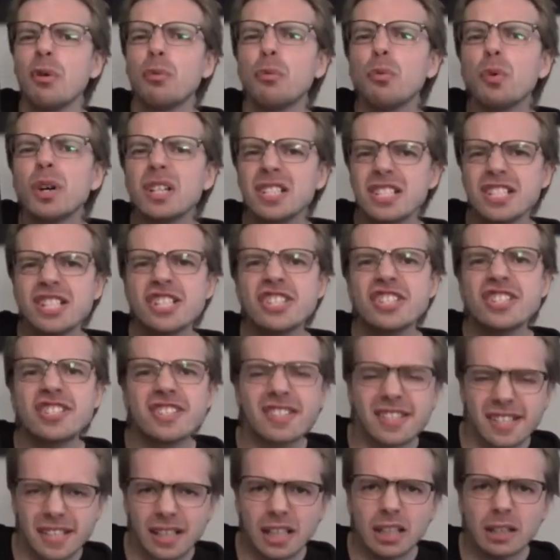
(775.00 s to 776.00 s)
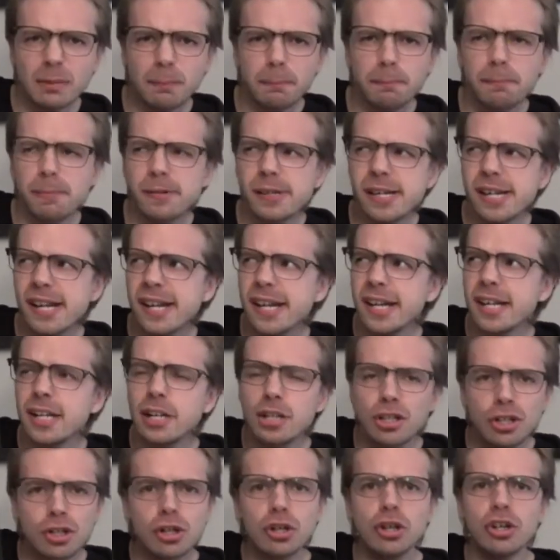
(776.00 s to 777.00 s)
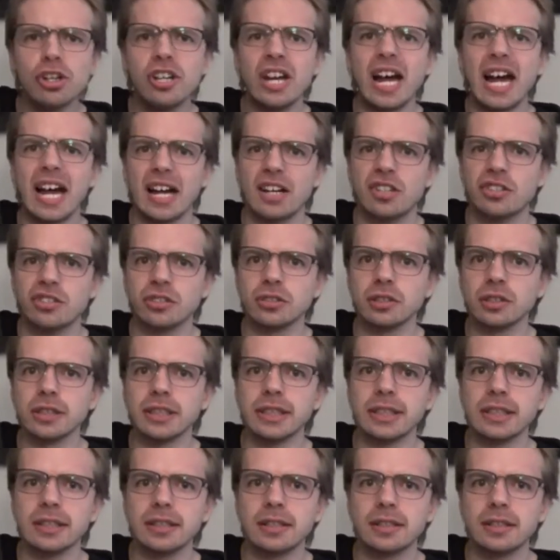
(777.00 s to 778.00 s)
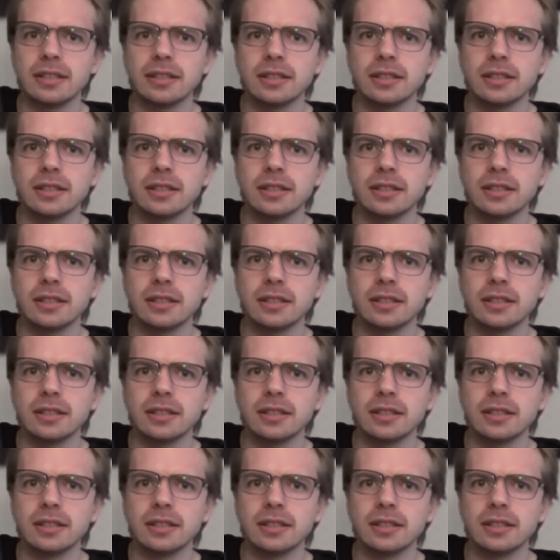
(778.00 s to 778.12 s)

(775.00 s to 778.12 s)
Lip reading: Which is still pretty good, actually.